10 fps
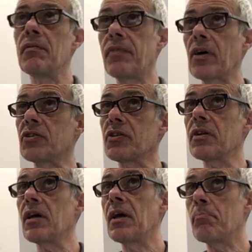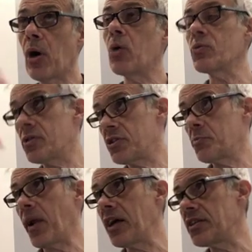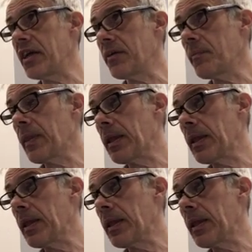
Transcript: function post splicing